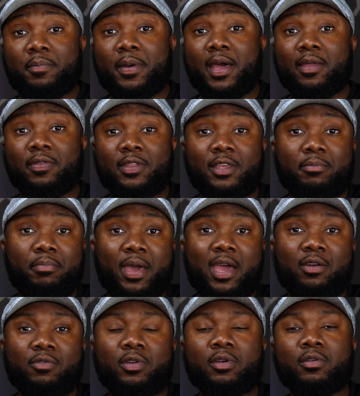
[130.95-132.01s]
about the
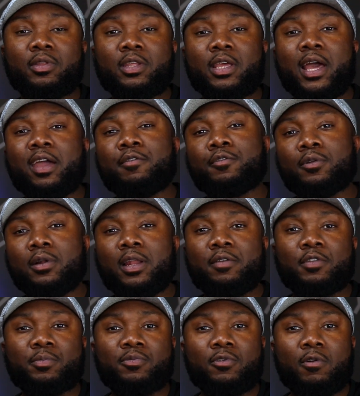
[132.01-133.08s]
battery on the iPhone
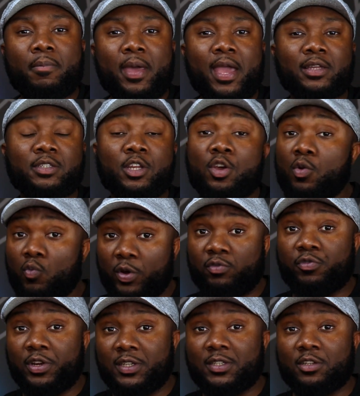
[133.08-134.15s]
11 Pro Max,
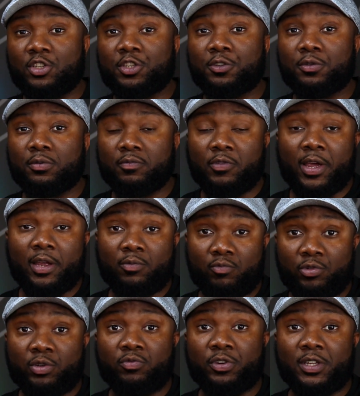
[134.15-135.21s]
with reason too, right?
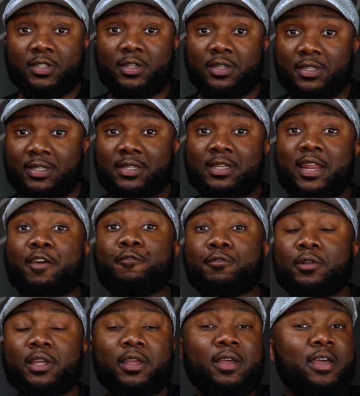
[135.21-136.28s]
With reason. It's
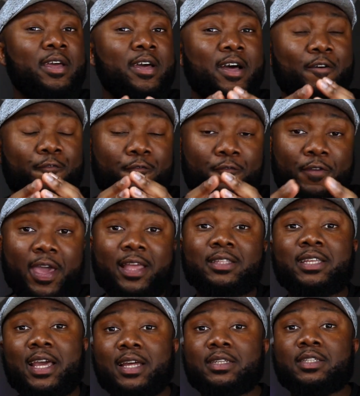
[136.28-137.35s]
definitely a
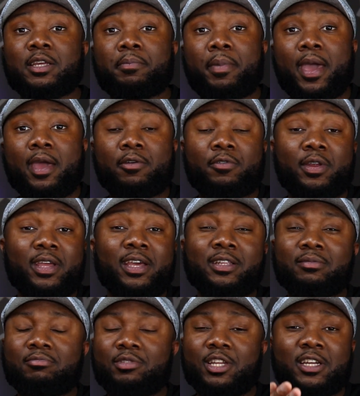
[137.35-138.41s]
fantastic battery.
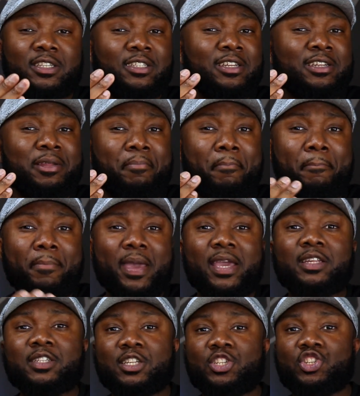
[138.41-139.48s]
It does an
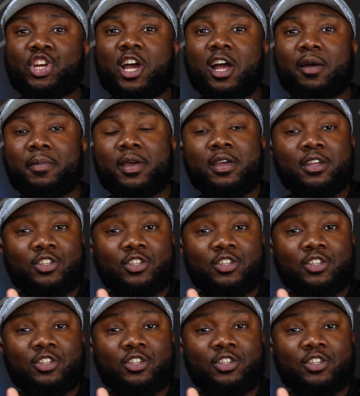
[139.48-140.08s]
amazing job